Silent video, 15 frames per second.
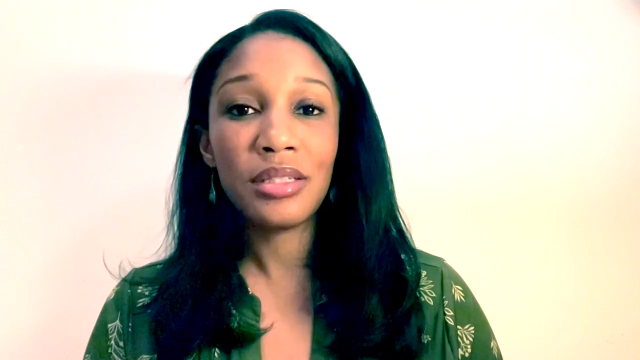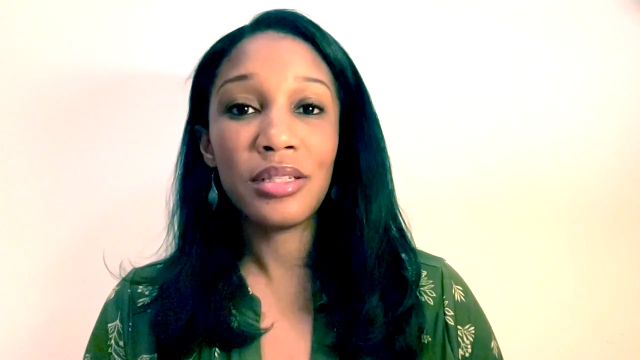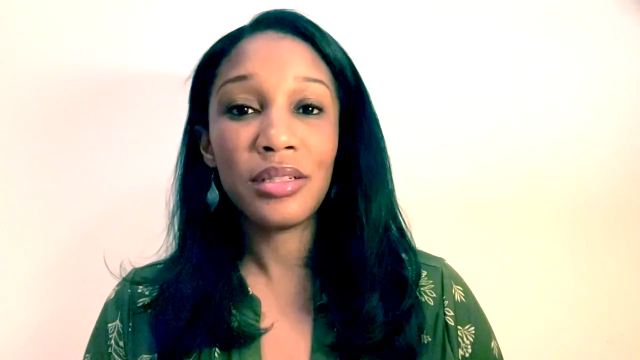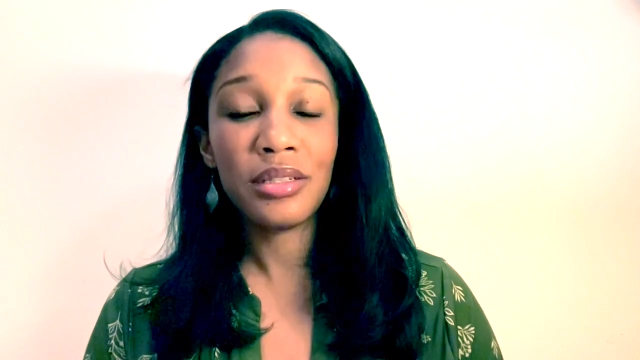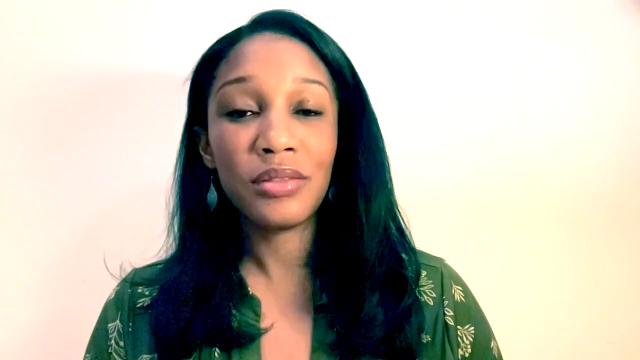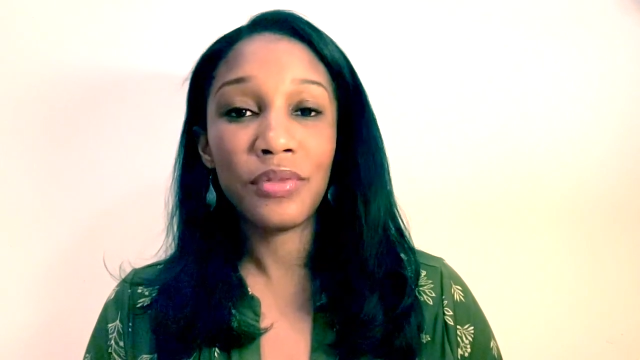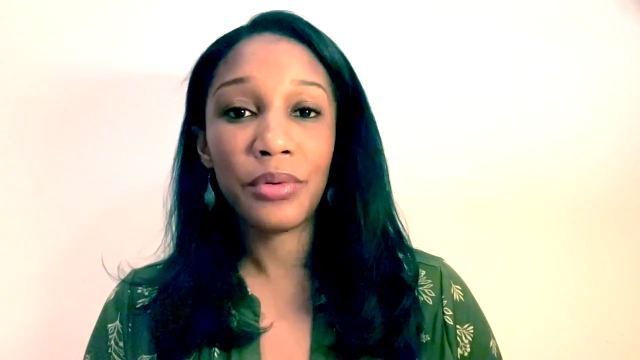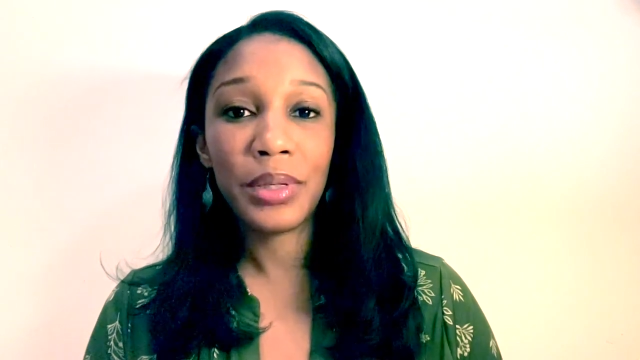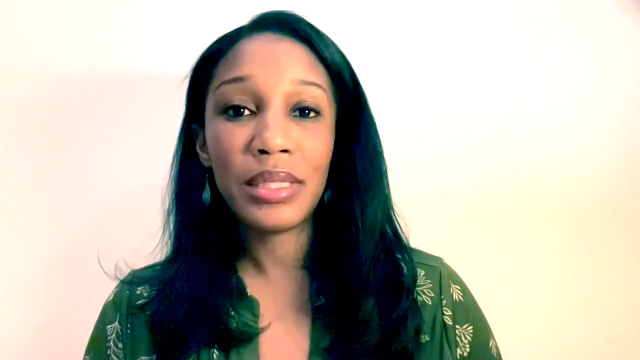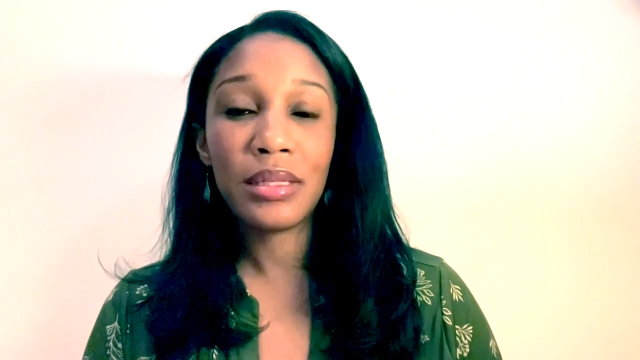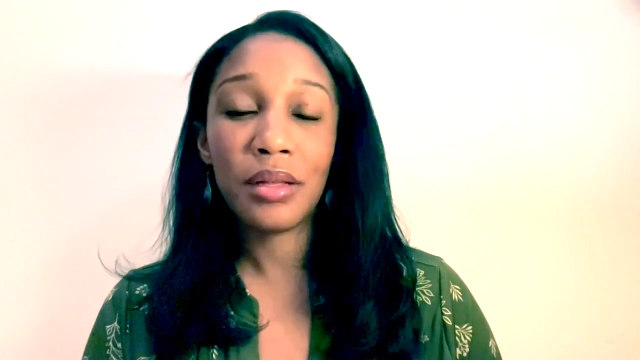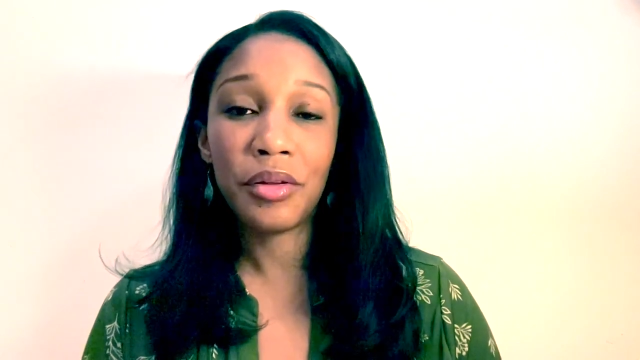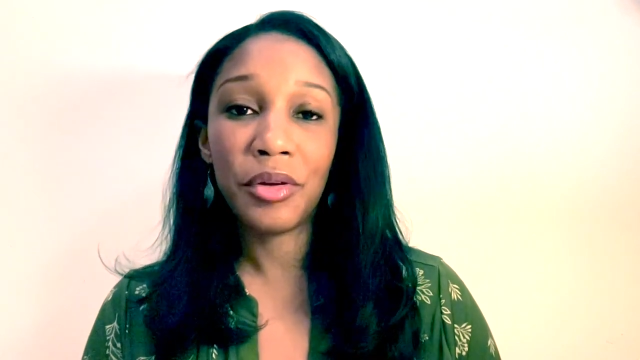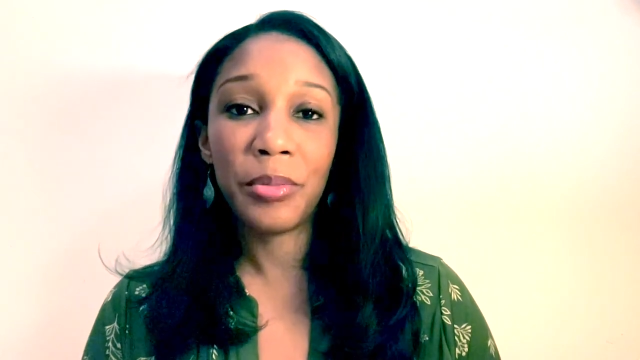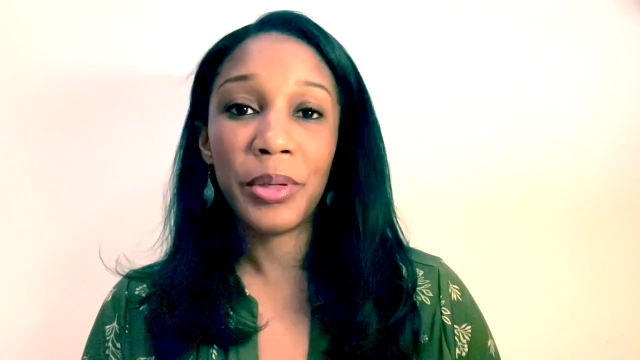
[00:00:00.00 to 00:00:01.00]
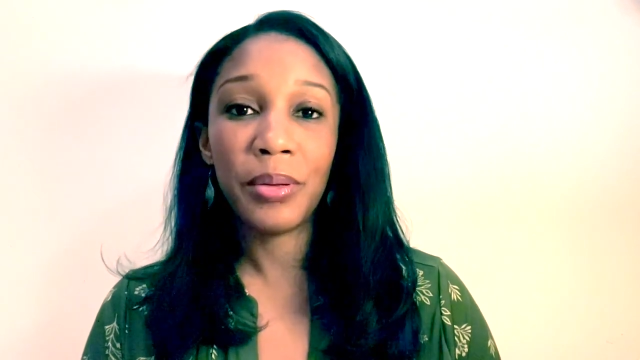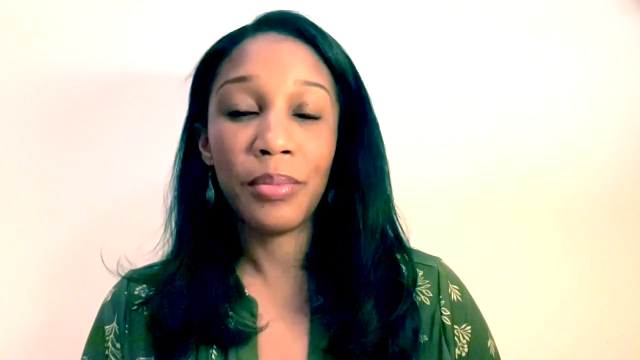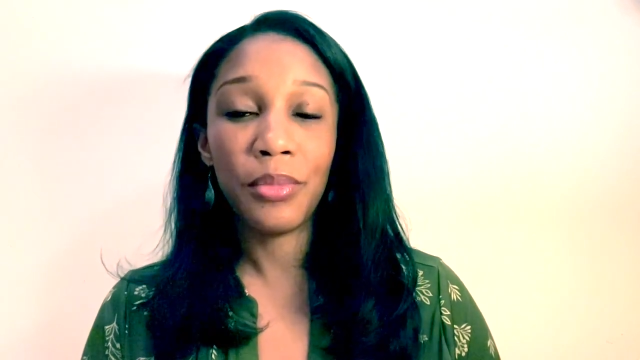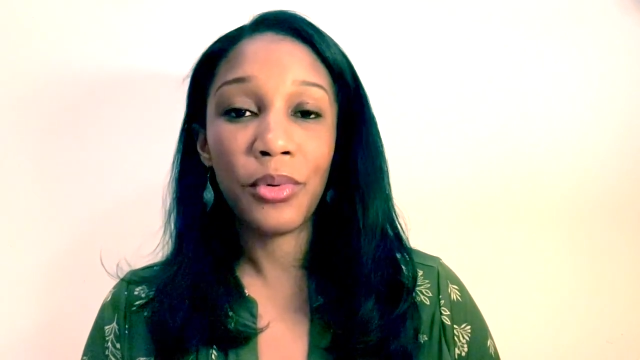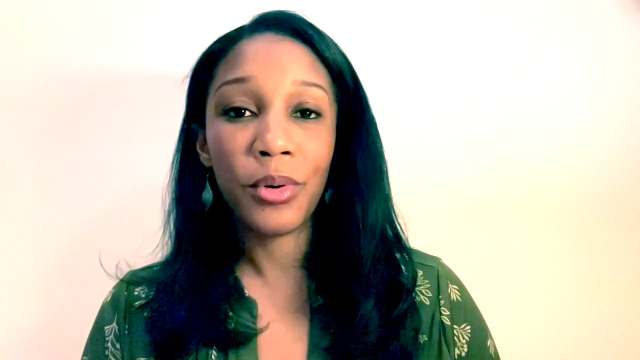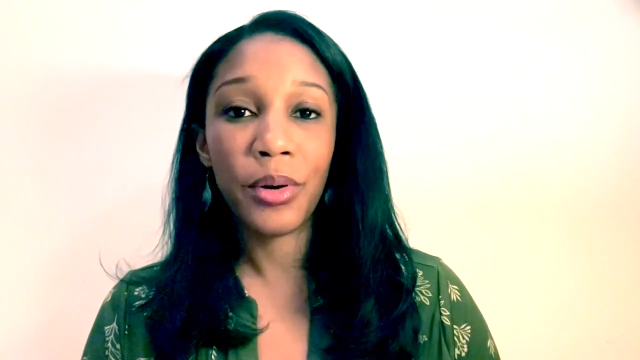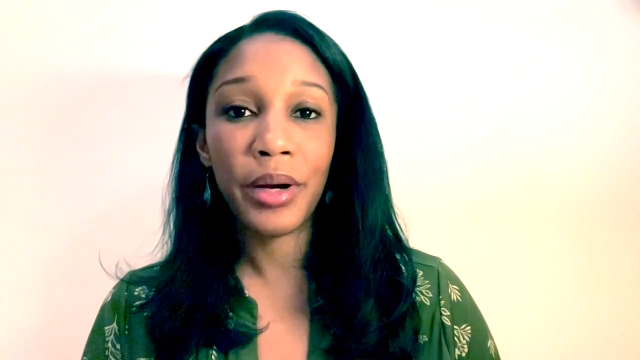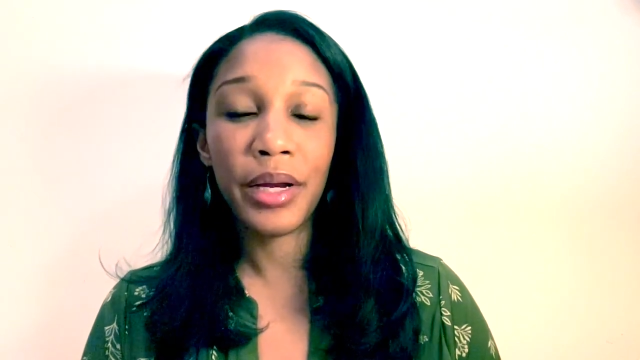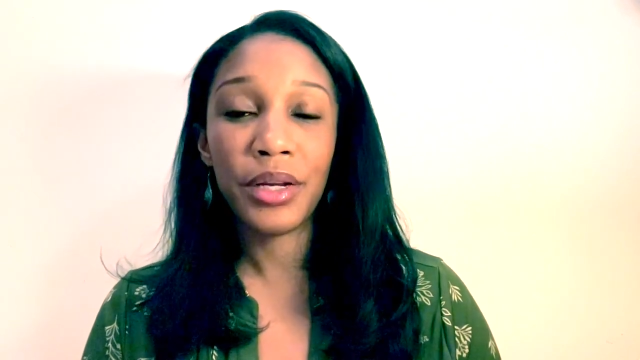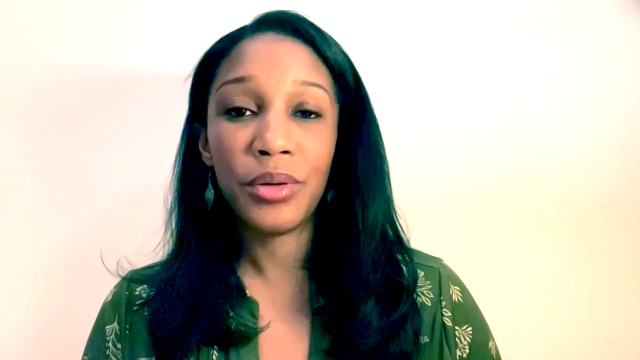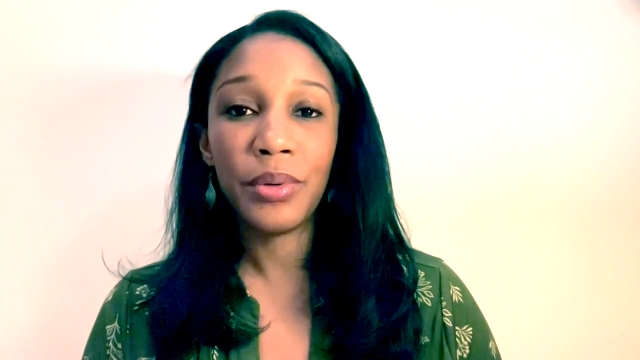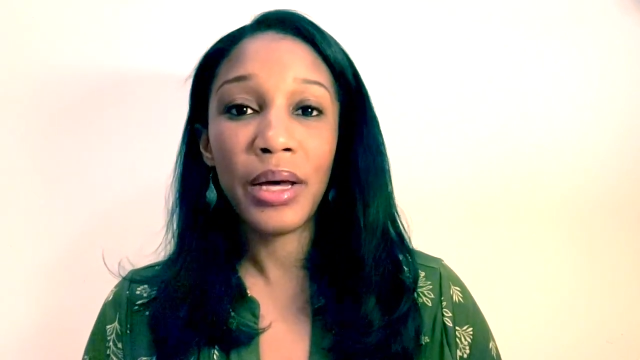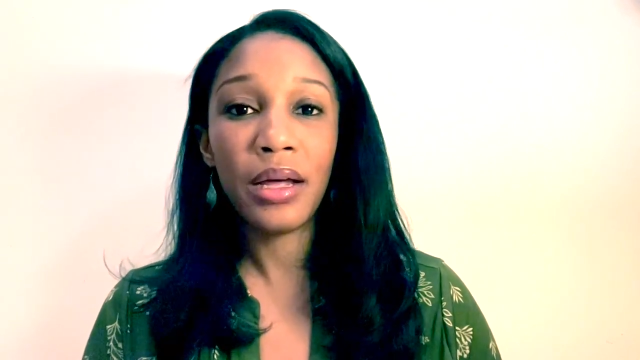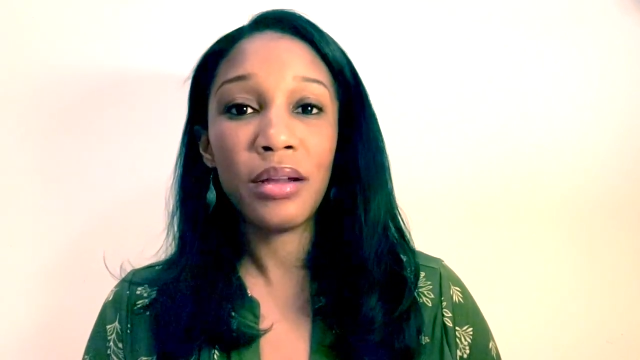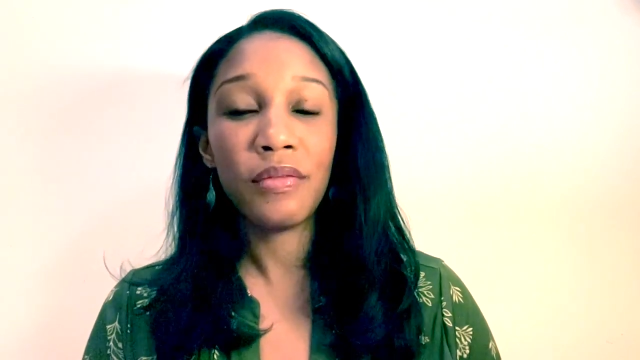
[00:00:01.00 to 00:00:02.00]
to this voice a little bit more and you
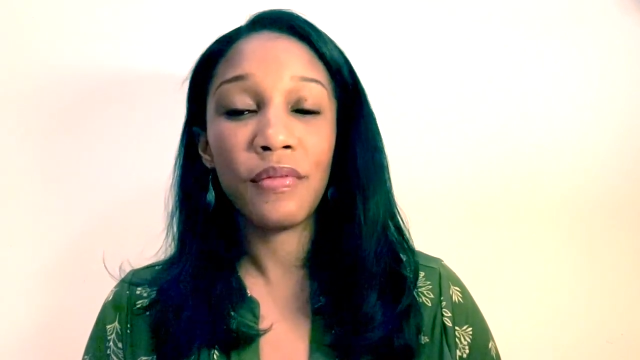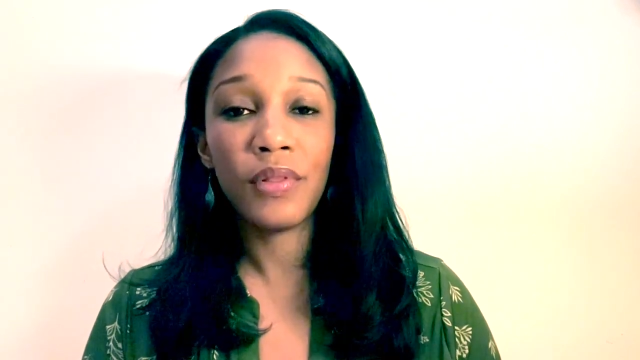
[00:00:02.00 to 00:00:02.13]
kind of